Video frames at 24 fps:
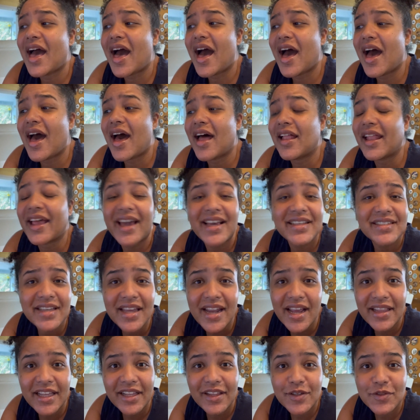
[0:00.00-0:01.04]
Like I said,
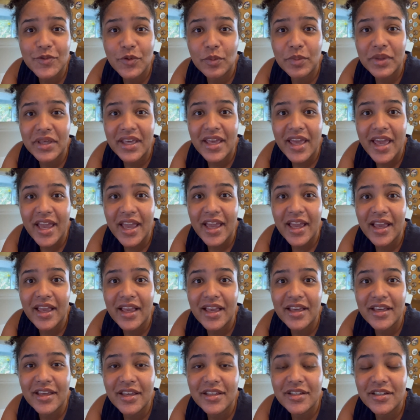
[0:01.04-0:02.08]
I think this will
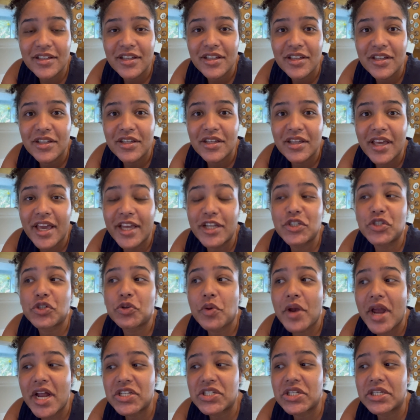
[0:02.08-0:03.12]
be a
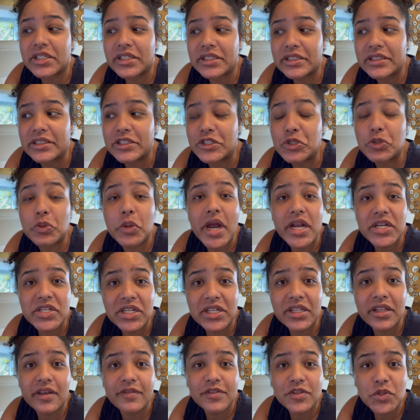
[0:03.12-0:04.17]

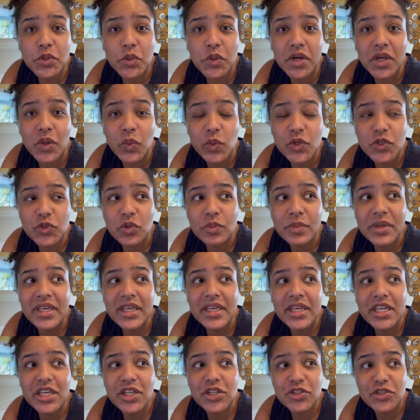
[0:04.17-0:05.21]
tragic love story, which will
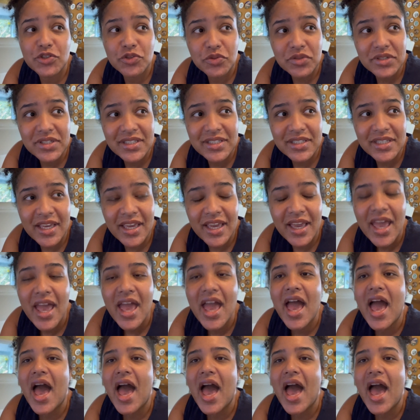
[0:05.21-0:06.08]
be interesting.